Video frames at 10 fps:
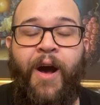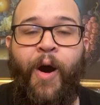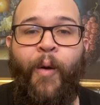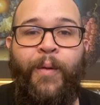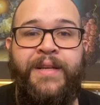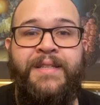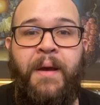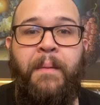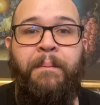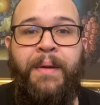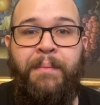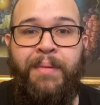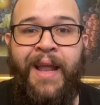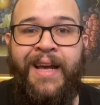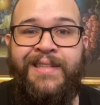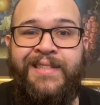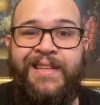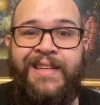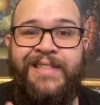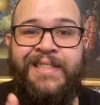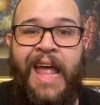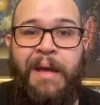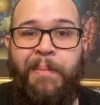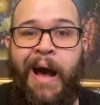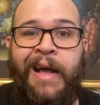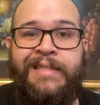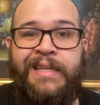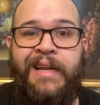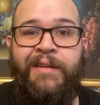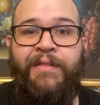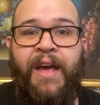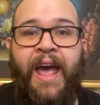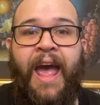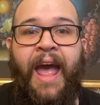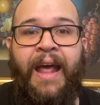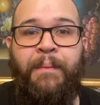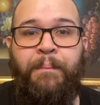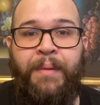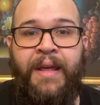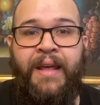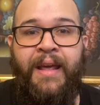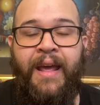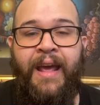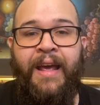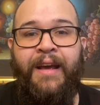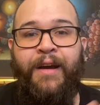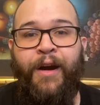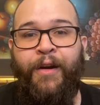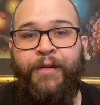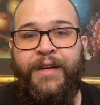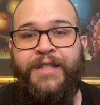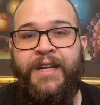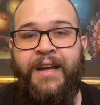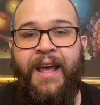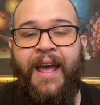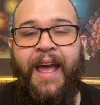Always be blessed, stay positive, and be encouraging,